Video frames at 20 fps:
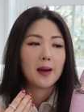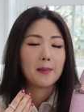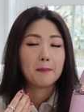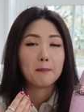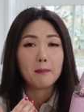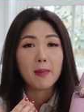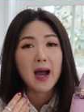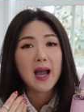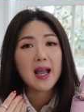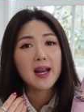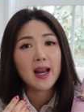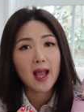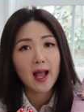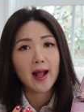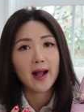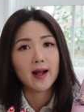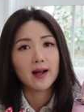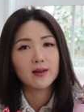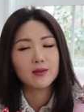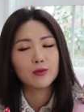might
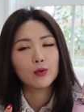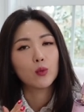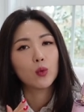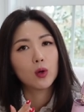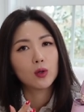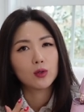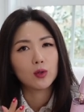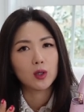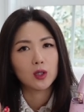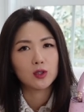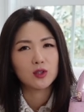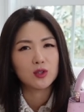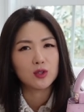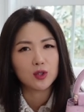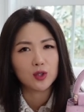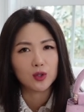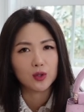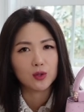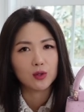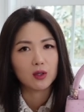have one or
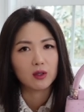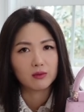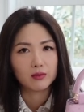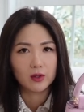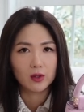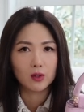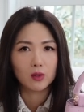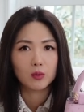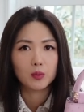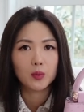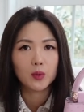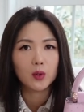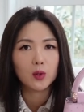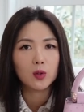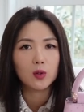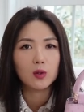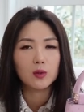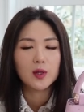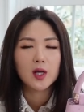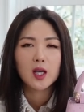two
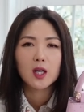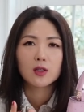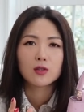available,